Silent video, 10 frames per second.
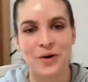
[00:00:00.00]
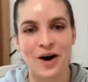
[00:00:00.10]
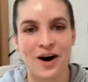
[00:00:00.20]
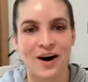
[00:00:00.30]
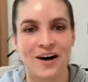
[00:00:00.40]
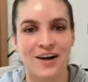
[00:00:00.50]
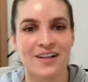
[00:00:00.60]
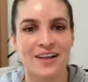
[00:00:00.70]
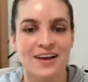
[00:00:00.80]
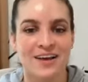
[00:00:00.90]

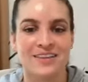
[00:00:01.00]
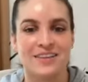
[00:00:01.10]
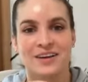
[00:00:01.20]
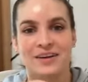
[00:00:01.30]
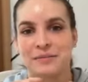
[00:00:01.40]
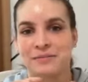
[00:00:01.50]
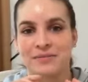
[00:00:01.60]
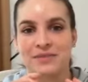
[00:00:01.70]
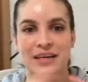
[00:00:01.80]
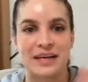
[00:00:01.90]
wall, the
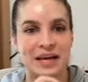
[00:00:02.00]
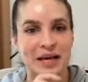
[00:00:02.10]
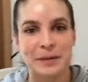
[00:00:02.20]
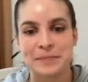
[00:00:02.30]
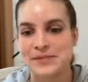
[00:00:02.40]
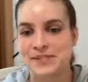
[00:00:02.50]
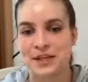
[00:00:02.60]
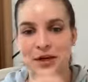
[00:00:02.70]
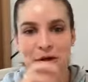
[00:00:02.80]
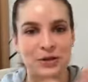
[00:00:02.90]
hips,
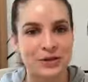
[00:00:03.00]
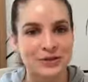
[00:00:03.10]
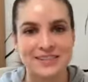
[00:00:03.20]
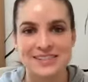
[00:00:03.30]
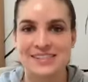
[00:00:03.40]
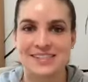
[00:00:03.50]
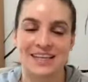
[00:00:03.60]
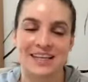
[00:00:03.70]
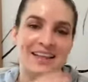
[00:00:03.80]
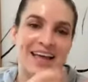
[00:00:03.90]
the glutes,
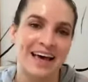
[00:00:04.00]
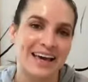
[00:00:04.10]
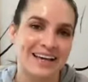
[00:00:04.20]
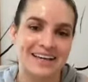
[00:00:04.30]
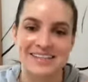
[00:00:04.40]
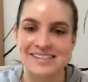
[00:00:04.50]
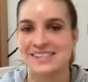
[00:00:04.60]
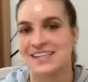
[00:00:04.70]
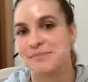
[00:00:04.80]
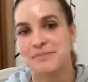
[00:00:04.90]
the
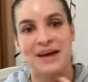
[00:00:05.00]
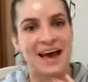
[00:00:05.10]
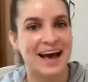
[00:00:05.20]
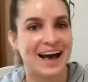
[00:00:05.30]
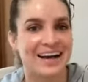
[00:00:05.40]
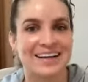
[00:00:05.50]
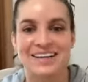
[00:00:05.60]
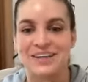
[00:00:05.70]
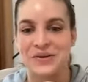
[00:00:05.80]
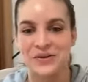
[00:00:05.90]
legs, the back,
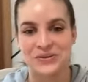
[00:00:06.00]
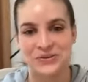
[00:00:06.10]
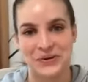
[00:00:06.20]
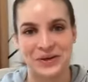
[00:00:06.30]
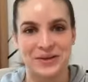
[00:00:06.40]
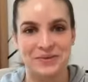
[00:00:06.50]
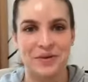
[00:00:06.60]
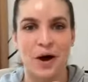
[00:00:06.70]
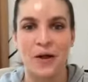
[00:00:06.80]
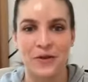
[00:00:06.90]
you can do it
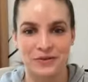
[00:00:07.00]
all over.